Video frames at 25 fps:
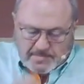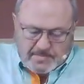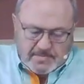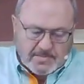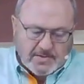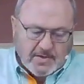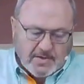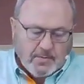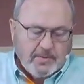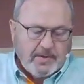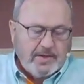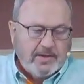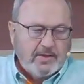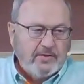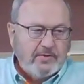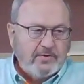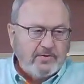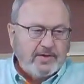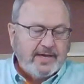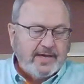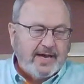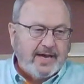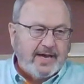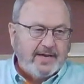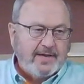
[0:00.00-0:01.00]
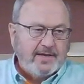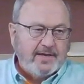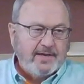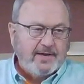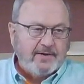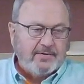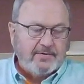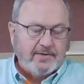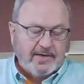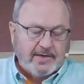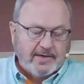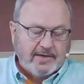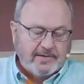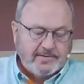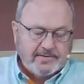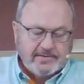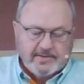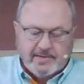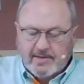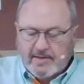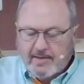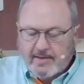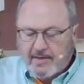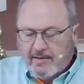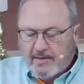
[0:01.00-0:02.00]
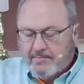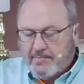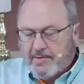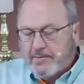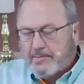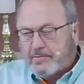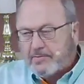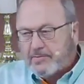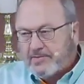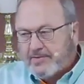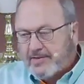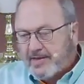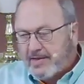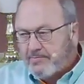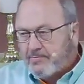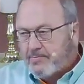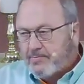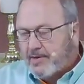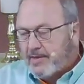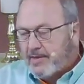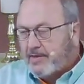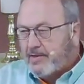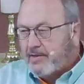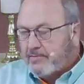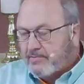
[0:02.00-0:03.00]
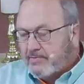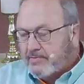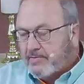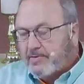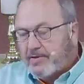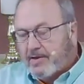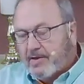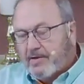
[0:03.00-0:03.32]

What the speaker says: we look at here is, people said, well,